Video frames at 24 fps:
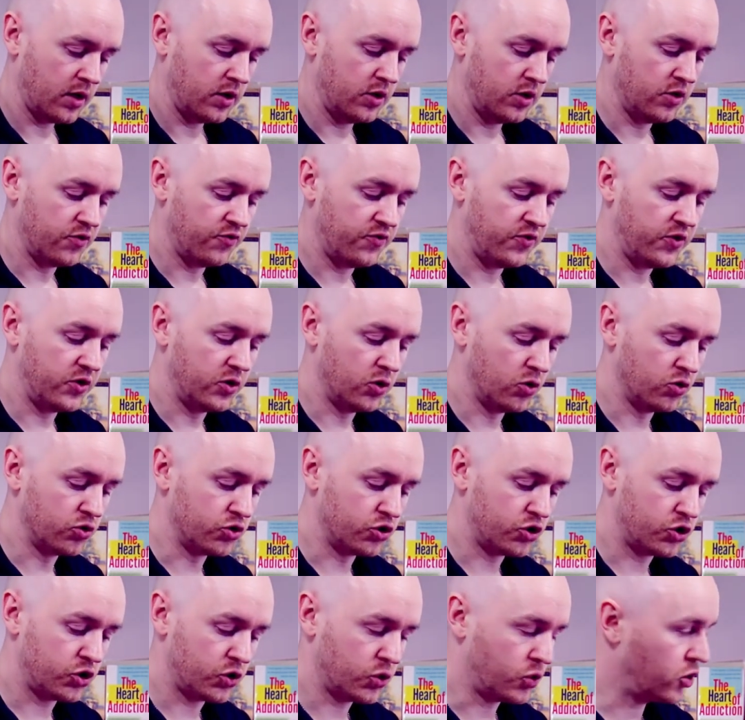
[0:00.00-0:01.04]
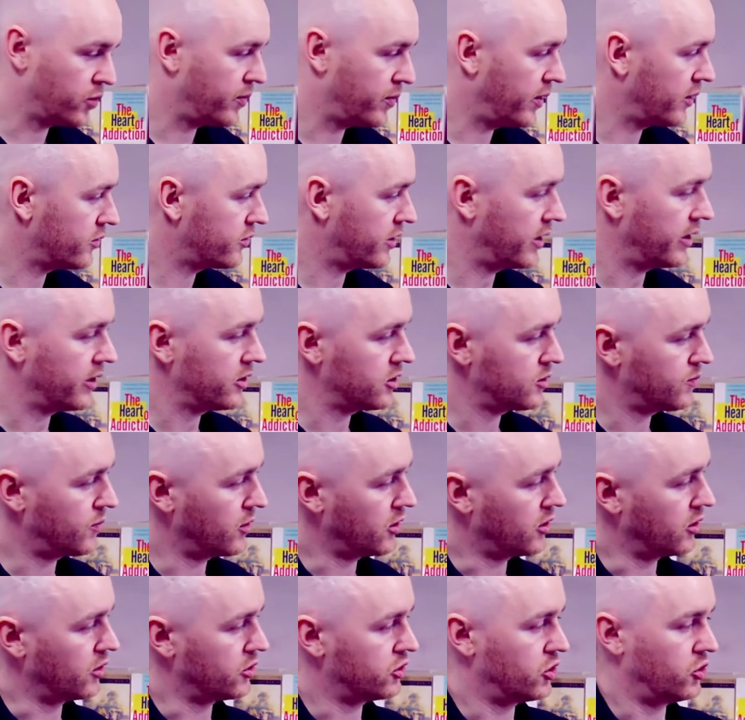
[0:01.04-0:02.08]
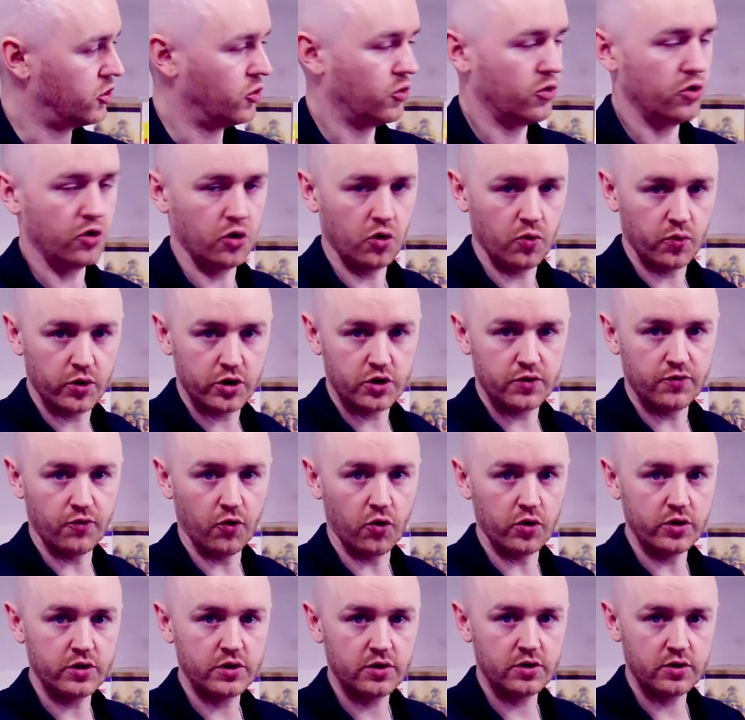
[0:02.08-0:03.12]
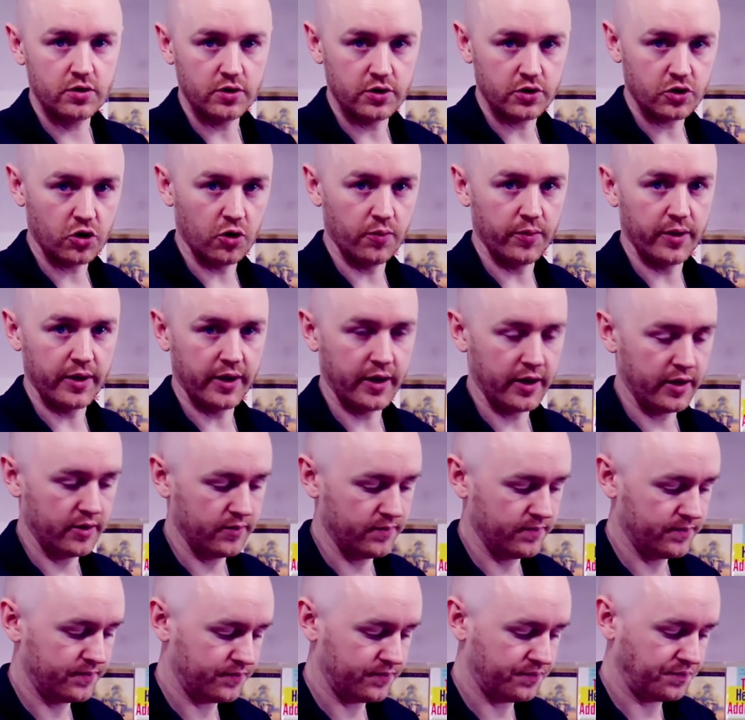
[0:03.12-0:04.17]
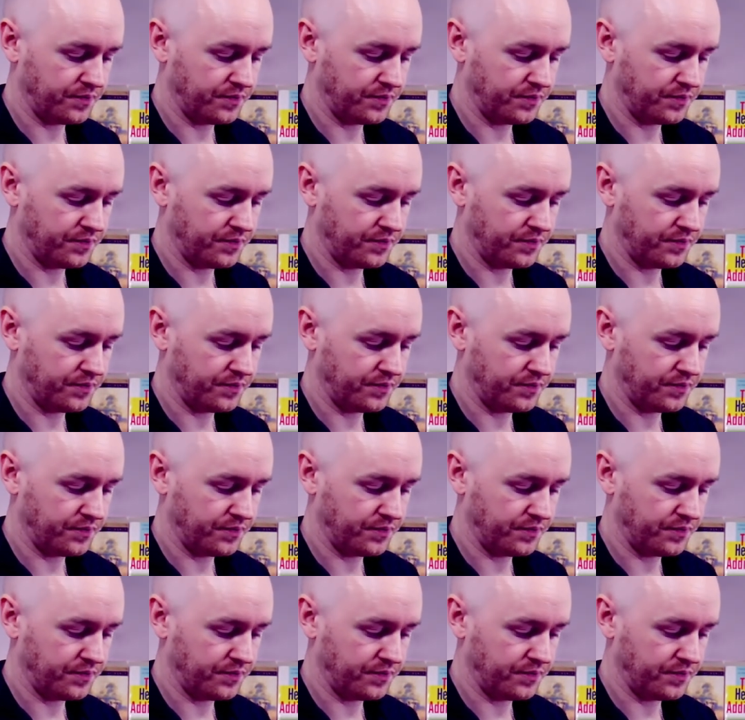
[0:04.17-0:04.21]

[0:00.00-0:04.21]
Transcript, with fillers: You feel unsure about things because you don't know which voice is coming in.